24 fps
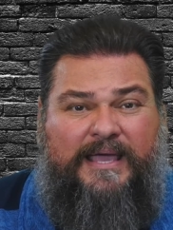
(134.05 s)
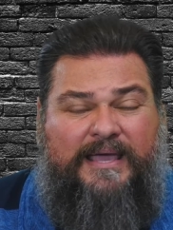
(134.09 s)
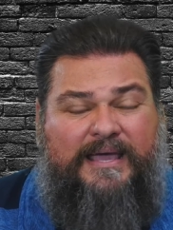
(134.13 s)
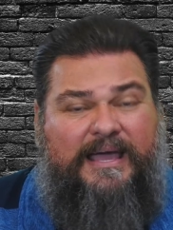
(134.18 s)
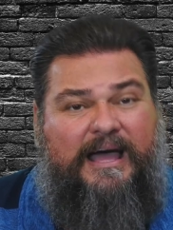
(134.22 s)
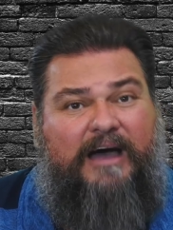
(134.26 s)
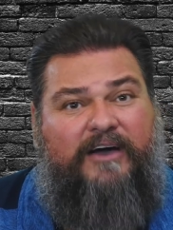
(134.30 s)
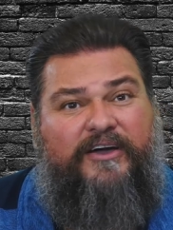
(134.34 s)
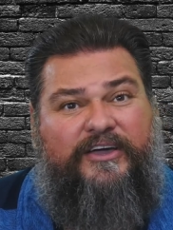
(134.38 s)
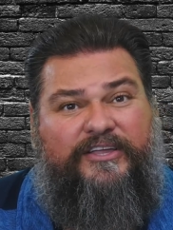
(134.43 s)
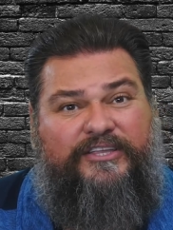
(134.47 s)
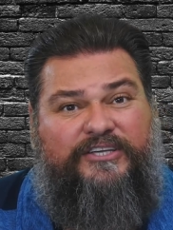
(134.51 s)

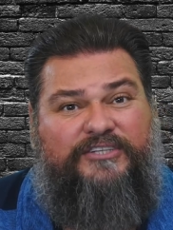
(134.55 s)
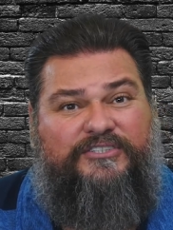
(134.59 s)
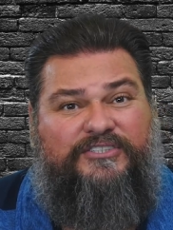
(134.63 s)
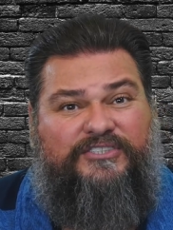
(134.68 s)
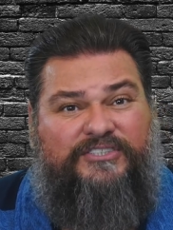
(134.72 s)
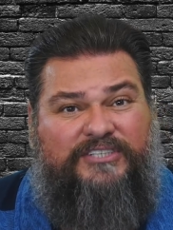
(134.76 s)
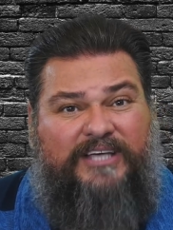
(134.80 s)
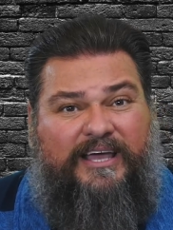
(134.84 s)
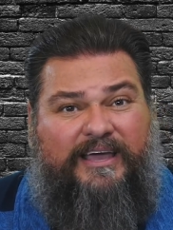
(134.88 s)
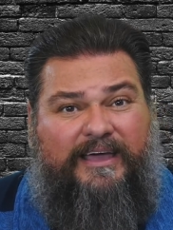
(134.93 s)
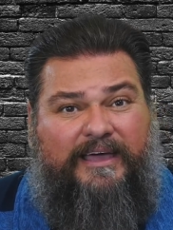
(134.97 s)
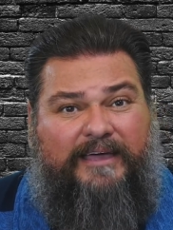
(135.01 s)
how can you
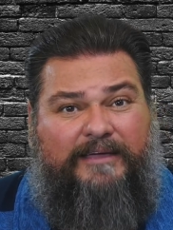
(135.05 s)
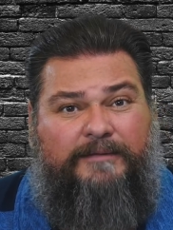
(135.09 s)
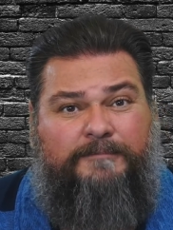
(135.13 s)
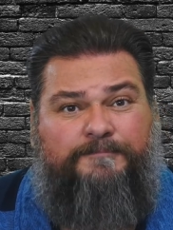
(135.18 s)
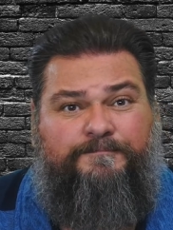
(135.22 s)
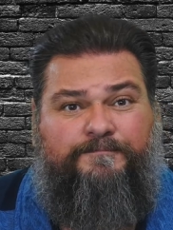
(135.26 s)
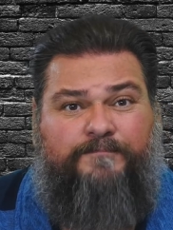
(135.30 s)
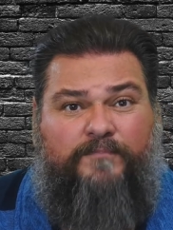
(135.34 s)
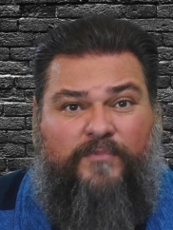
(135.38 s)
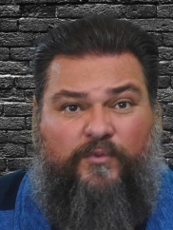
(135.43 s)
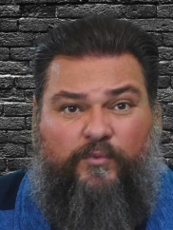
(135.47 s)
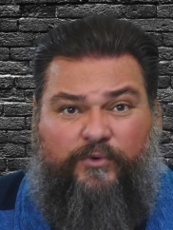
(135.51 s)
say,
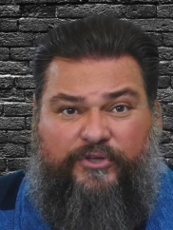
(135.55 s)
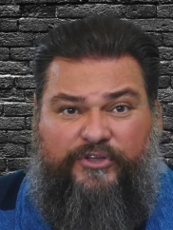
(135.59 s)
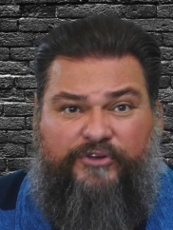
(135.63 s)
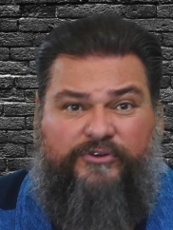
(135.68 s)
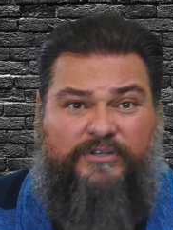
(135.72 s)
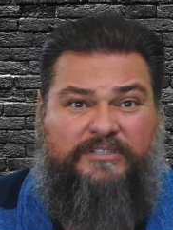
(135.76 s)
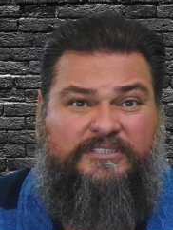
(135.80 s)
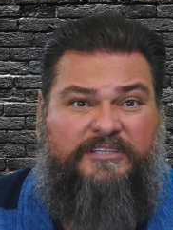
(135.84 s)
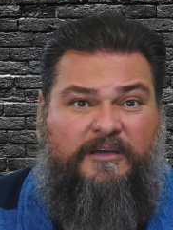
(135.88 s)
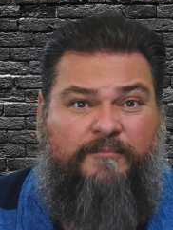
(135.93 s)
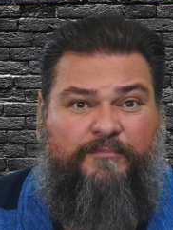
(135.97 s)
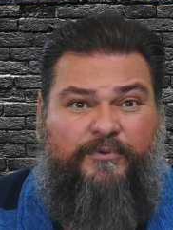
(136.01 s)
well, you're
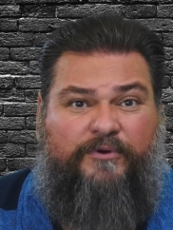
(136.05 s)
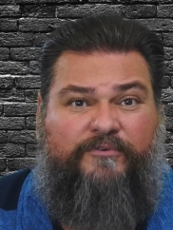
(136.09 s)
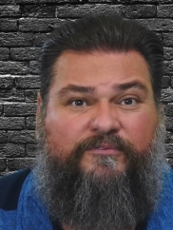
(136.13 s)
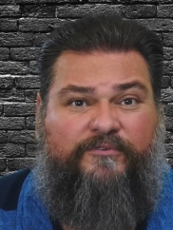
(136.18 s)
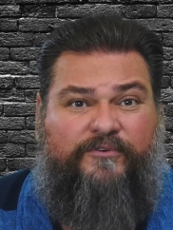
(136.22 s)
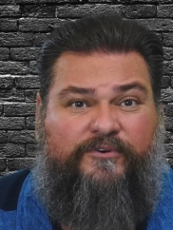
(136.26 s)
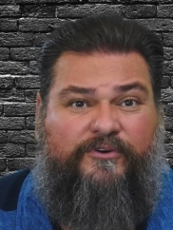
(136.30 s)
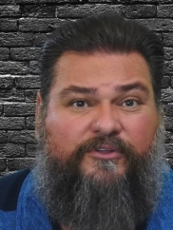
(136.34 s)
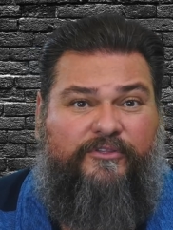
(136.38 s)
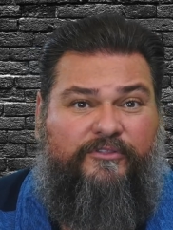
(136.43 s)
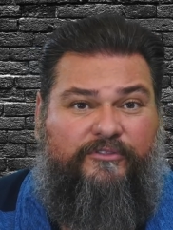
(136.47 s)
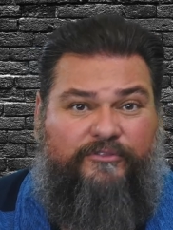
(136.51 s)
a temple
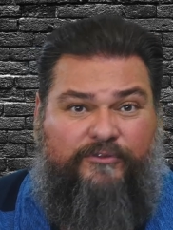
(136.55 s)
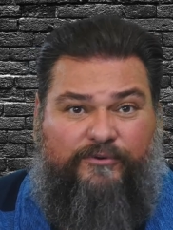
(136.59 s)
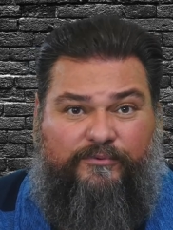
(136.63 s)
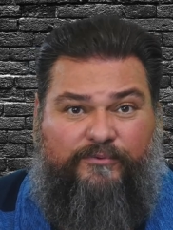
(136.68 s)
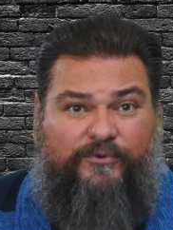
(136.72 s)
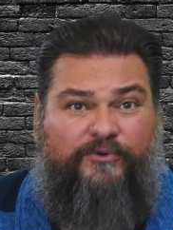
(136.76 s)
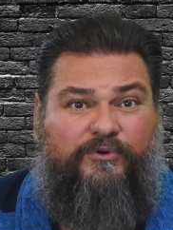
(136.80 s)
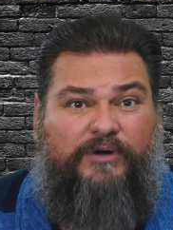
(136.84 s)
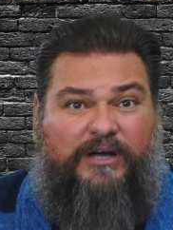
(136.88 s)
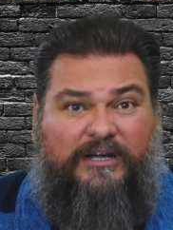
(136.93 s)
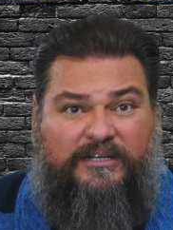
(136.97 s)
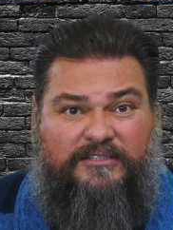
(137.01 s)
for the
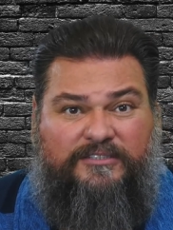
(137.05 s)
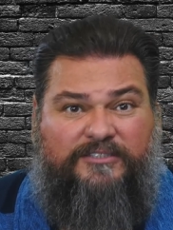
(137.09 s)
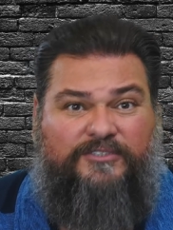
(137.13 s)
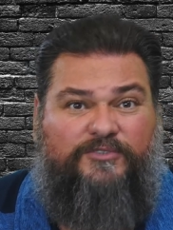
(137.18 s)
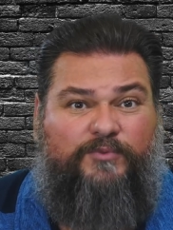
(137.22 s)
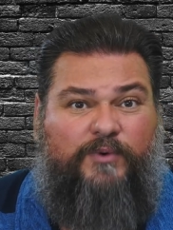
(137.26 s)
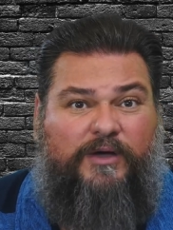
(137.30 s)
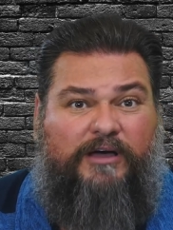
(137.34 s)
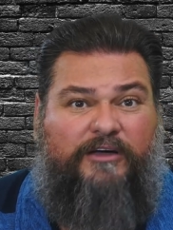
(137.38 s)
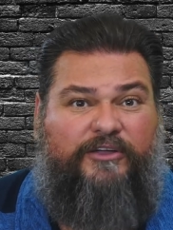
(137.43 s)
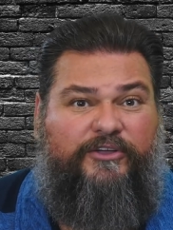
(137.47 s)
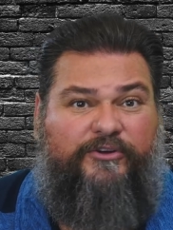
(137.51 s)
Ruach to
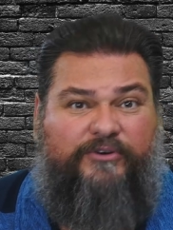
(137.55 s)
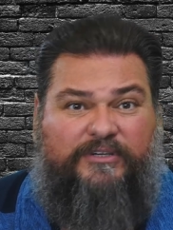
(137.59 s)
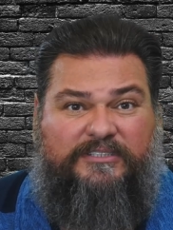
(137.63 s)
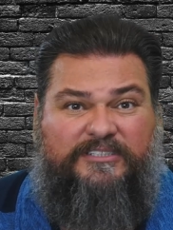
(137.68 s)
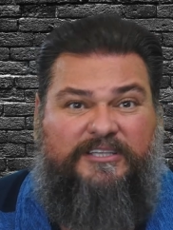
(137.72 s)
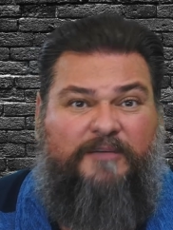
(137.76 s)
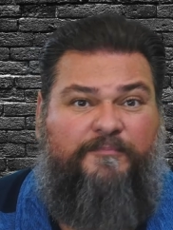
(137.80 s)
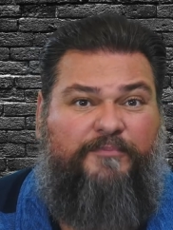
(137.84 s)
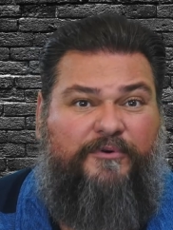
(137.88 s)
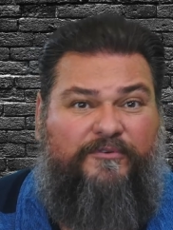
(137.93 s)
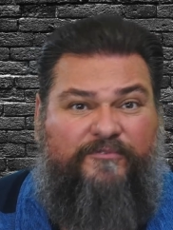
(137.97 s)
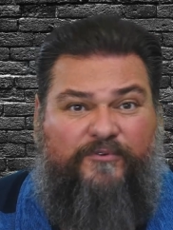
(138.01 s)
dwell, you're a
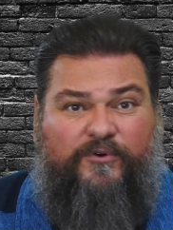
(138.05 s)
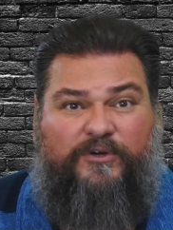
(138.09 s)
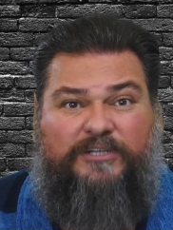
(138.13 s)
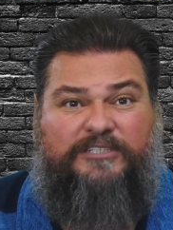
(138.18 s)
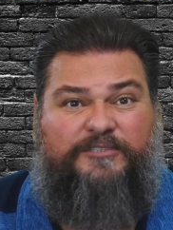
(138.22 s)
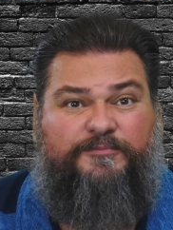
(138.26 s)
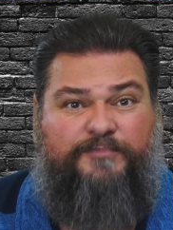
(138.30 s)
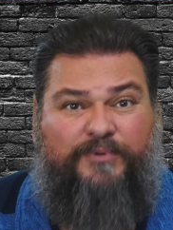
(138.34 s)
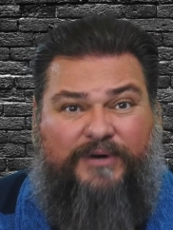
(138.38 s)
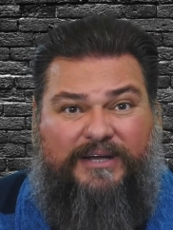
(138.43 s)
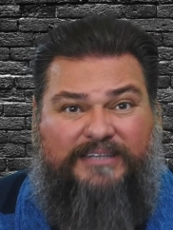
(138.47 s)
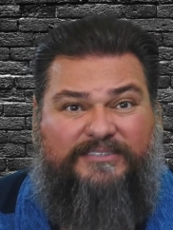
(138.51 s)
temple for
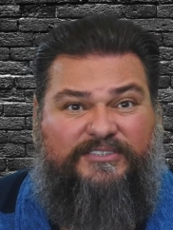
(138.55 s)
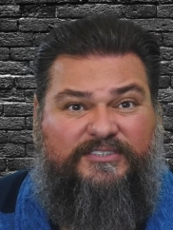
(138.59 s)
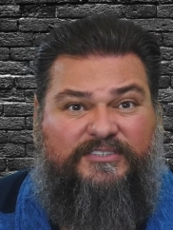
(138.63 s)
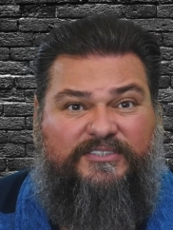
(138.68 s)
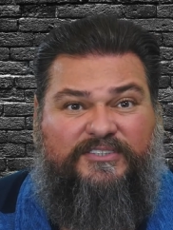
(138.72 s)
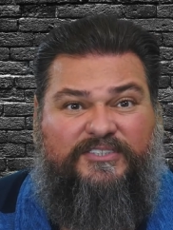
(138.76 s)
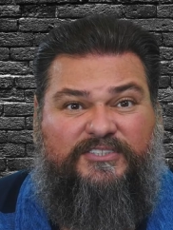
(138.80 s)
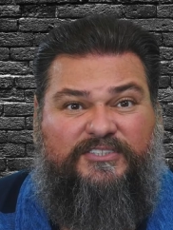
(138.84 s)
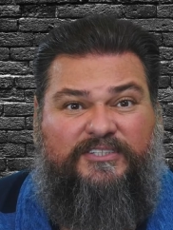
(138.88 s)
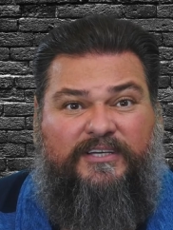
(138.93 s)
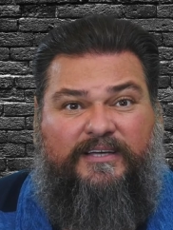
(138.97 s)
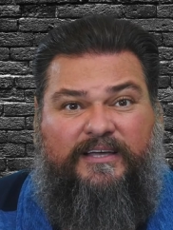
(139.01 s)
his
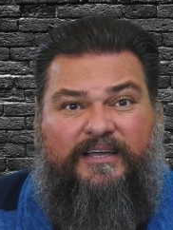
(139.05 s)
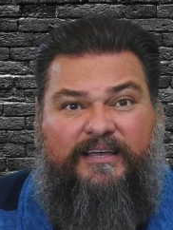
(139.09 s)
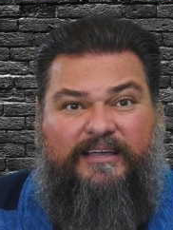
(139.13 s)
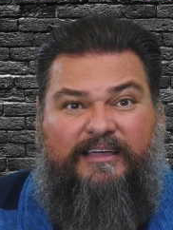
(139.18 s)
presence,